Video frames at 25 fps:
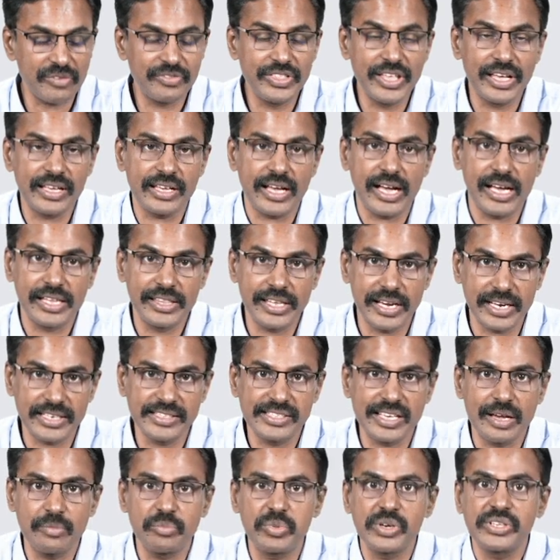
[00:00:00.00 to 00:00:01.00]
of the other
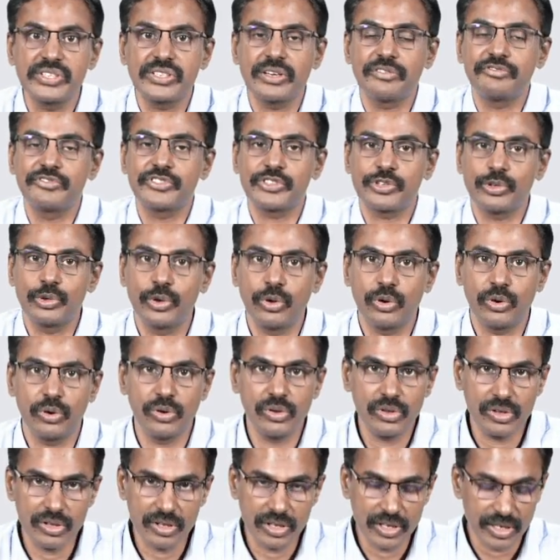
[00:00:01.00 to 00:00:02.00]
examples of
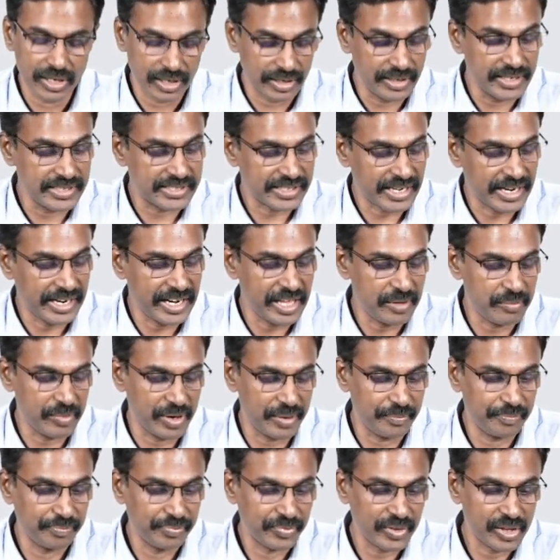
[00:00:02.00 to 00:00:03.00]
pseudo disc
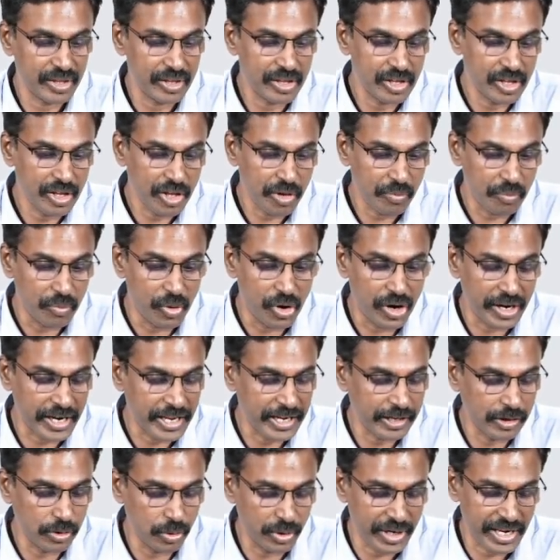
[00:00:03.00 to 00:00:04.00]
edema.
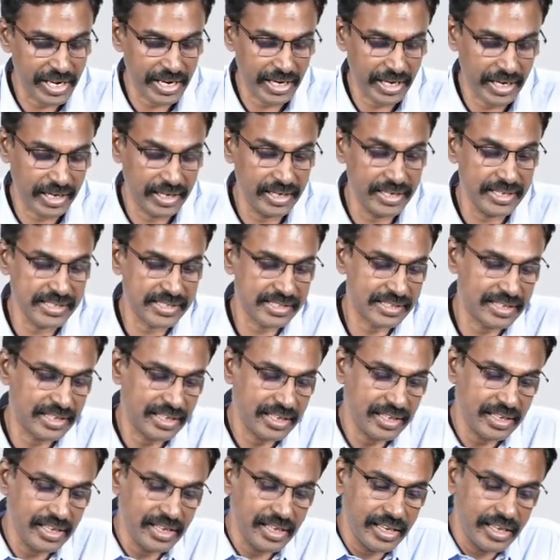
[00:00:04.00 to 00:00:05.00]
Morning glory disc
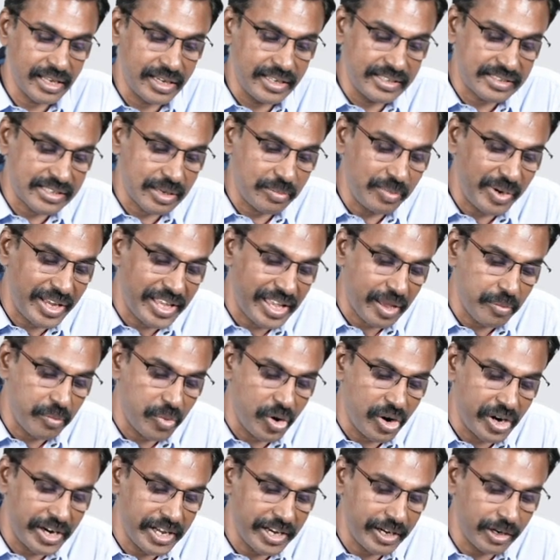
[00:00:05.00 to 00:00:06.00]
resembling a
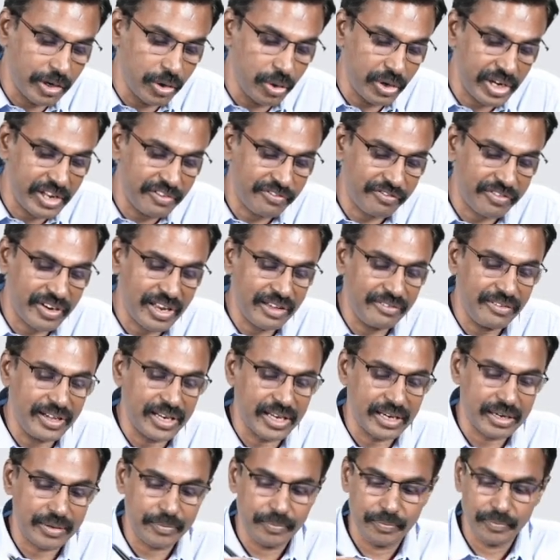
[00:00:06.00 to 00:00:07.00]
morning glory
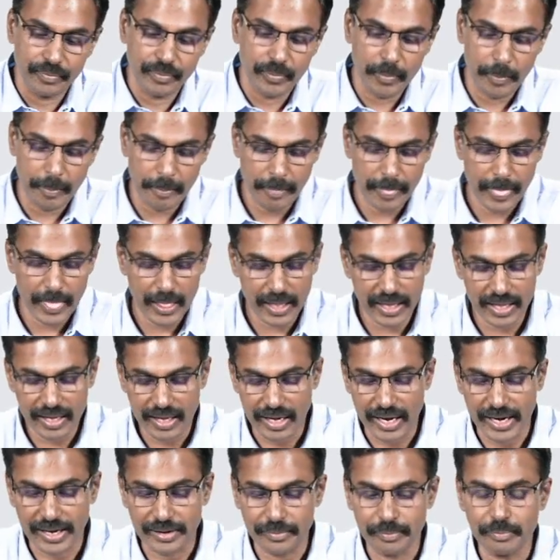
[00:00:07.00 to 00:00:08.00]
flower,
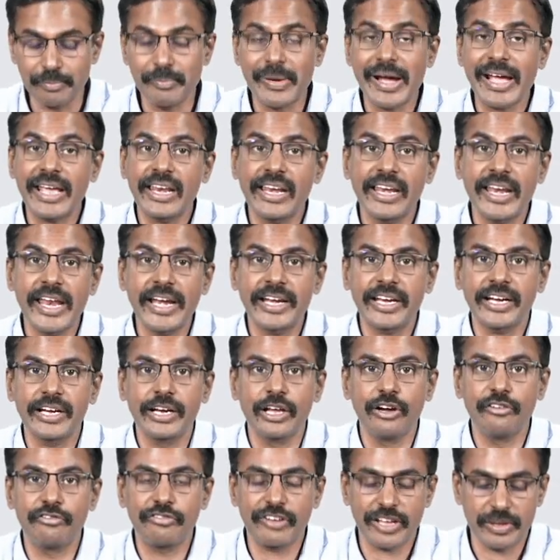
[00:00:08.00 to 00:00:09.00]
and myelinated
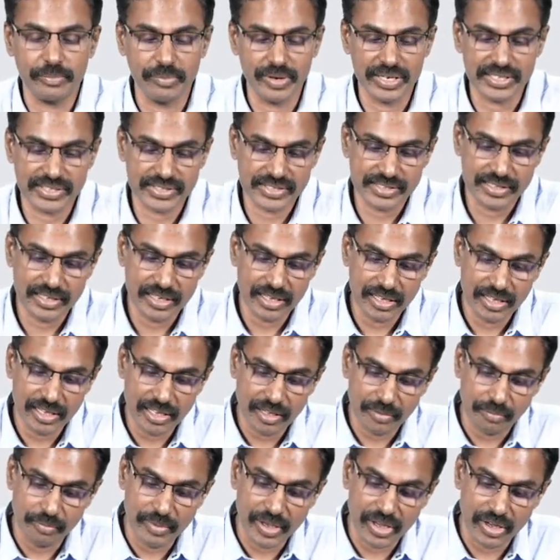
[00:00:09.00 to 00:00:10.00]
nerve fibers
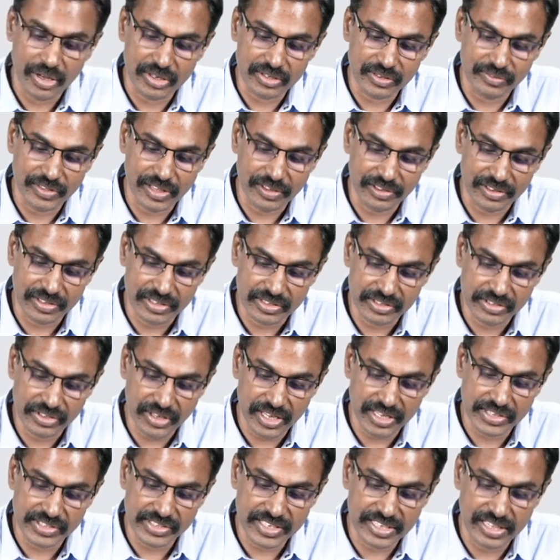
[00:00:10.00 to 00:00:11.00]
because of the, you
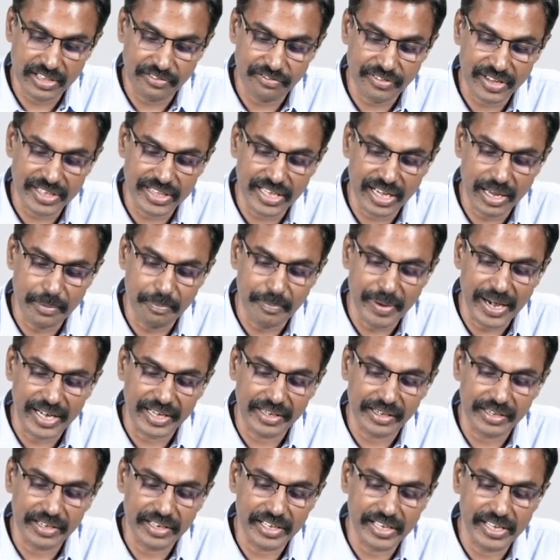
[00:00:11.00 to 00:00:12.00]
can see the feathery
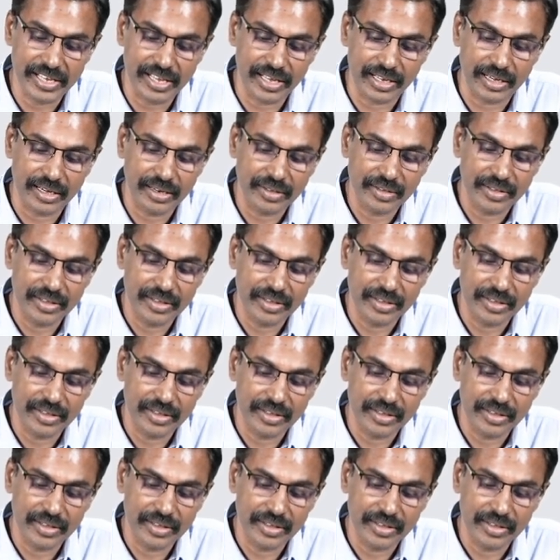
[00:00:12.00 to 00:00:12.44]
pattern here